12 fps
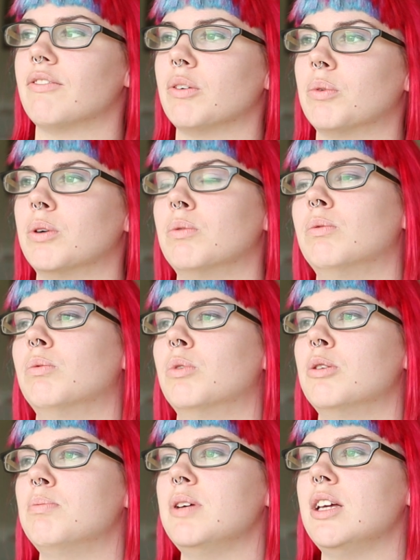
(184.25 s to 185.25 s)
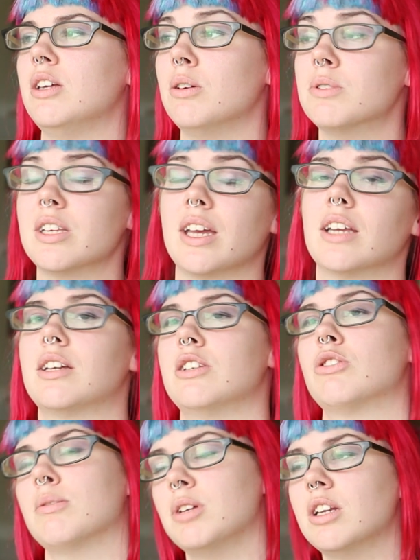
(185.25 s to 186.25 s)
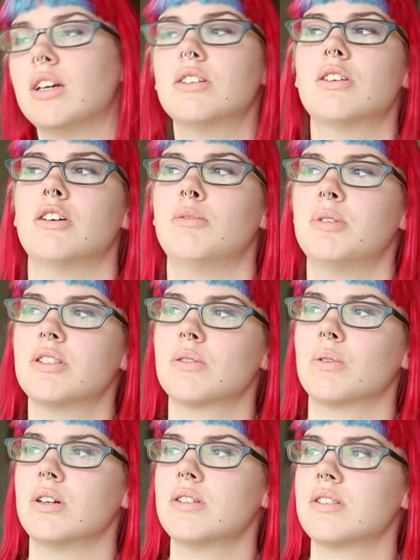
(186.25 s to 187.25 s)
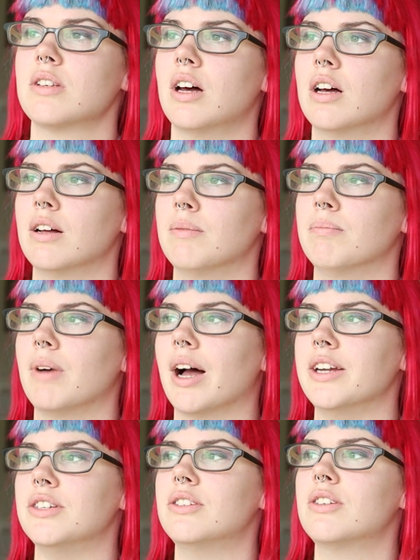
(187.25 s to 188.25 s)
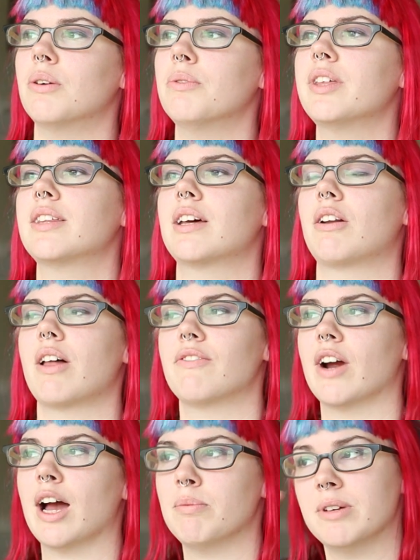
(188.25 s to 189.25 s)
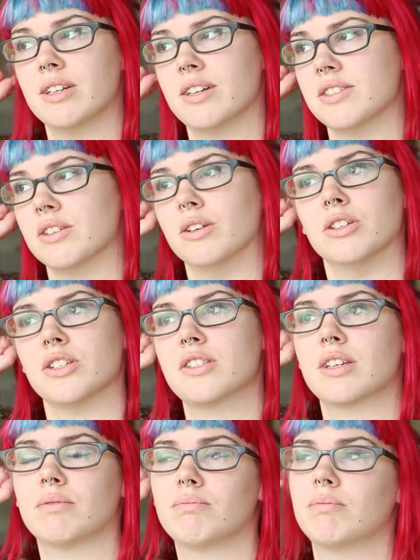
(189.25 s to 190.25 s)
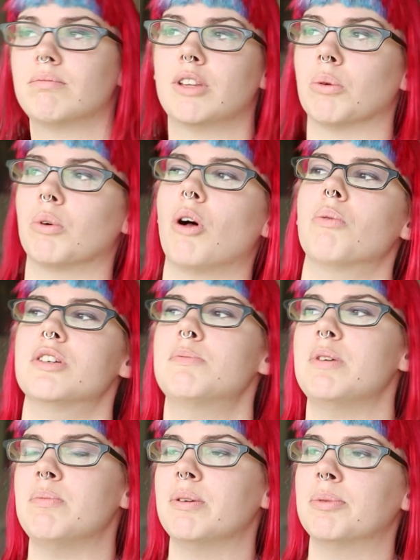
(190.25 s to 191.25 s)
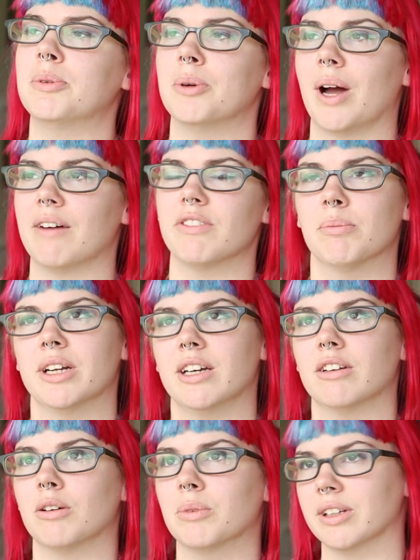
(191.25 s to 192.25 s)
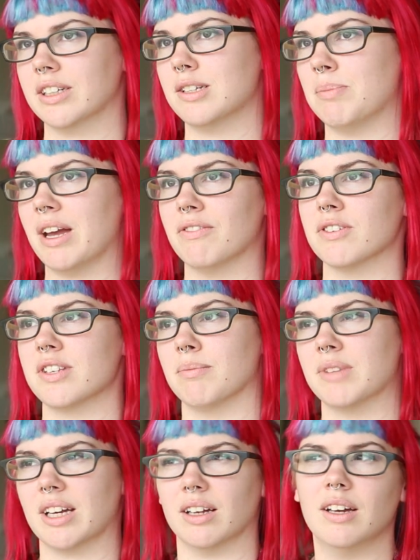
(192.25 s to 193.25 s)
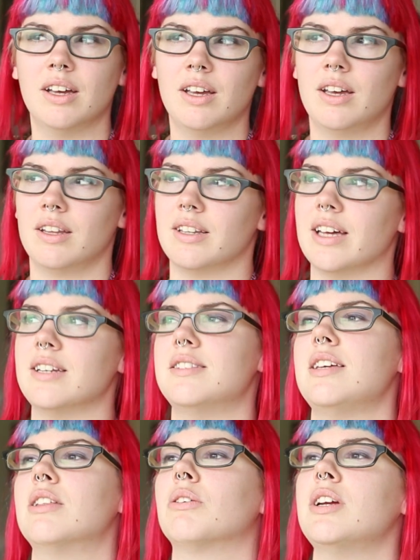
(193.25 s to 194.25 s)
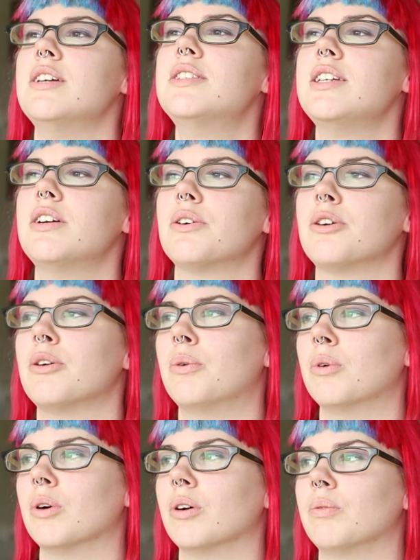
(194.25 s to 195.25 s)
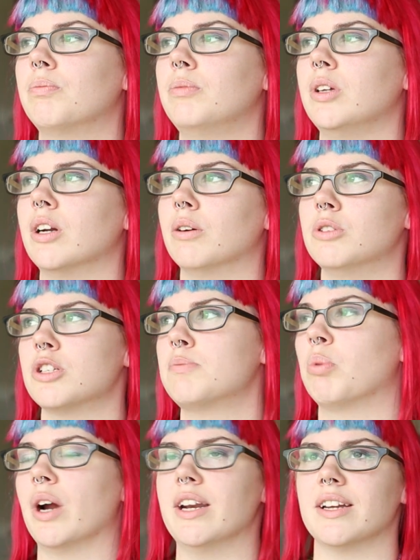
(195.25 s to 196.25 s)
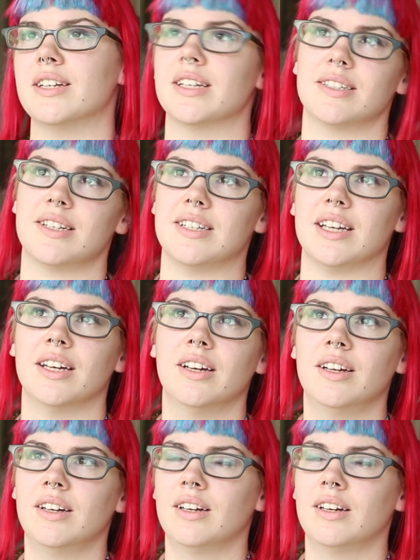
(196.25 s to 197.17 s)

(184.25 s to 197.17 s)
everyone would be using and contributing to open source. I don't think that'll ever happen because there will always be people who have the money and are willing to pay for something that is either easier or, you know, just brand identity.